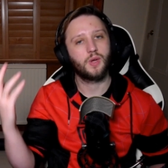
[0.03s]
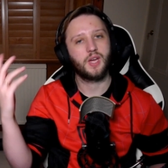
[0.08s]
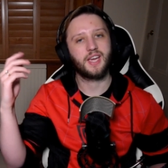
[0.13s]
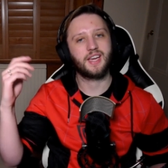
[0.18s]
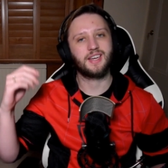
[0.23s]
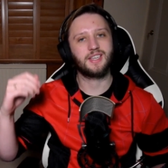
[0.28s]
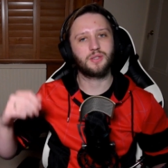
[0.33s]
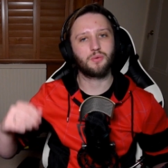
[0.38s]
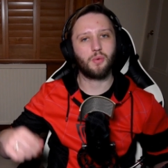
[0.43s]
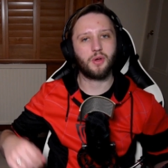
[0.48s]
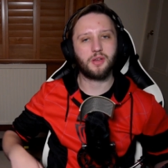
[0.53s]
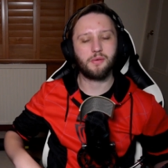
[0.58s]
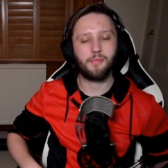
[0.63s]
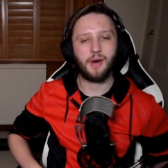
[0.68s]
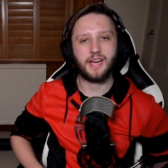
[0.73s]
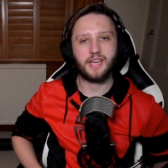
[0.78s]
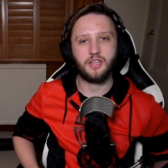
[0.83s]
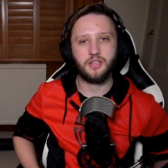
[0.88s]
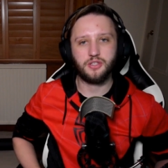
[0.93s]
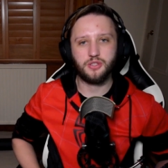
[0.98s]
Hey guys, and welcome
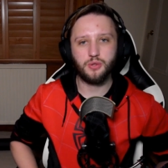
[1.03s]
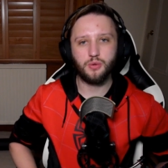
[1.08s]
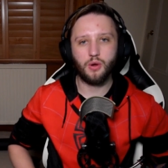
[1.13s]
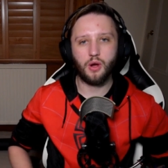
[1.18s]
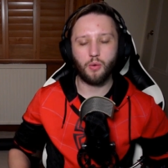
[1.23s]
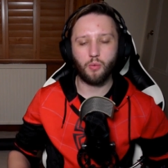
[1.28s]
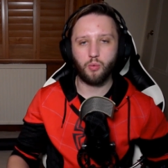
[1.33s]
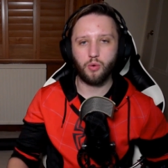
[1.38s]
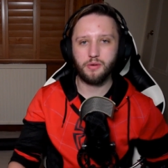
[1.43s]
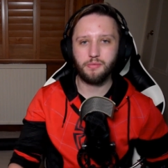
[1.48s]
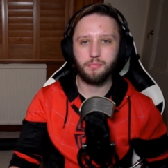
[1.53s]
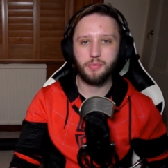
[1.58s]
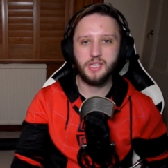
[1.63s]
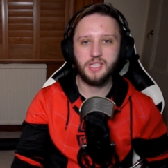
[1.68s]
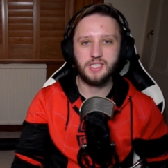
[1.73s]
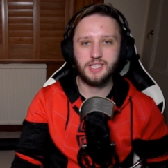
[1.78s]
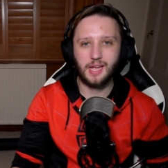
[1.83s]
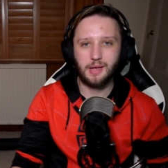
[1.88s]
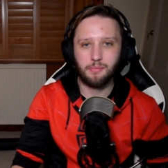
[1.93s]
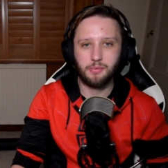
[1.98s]
back to One
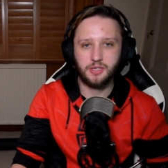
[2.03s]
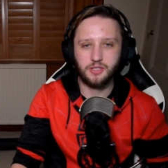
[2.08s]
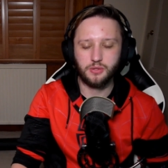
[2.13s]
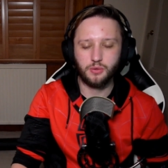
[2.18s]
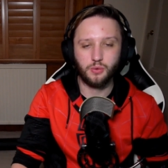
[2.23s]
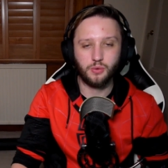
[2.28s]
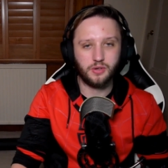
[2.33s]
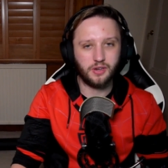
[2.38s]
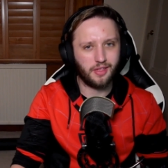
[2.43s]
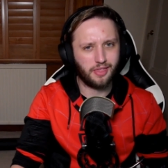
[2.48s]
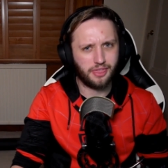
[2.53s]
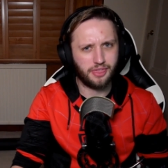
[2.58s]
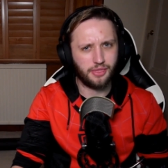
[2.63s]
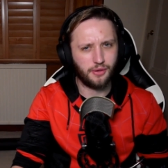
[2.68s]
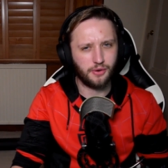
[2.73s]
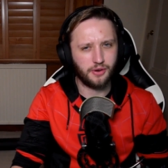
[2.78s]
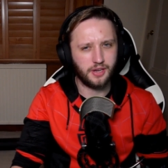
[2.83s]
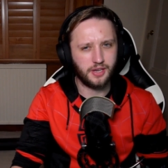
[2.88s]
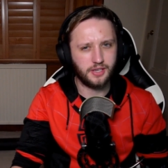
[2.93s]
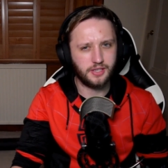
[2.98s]
Piece episode
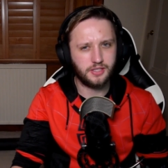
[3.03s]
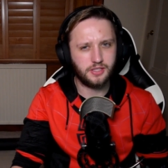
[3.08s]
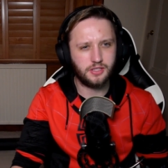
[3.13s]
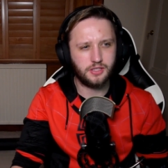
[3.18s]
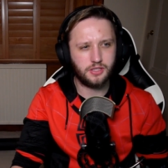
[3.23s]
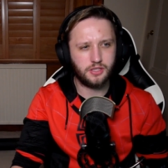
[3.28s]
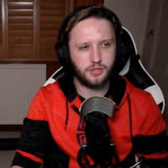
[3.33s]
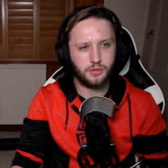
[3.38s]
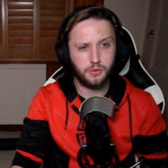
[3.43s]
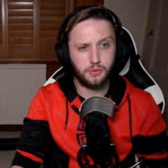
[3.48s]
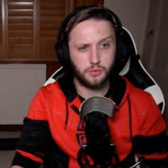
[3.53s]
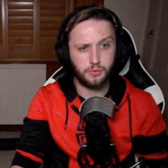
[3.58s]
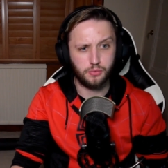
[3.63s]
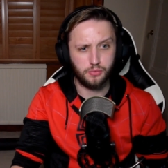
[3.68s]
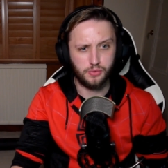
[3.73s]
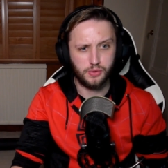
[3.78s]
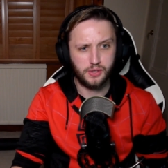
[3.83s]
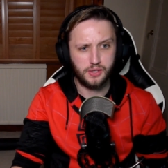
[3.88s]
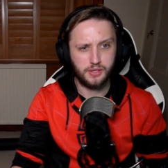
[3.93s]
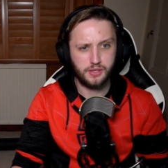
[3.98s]

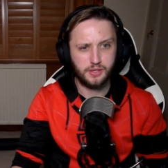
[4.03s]
32.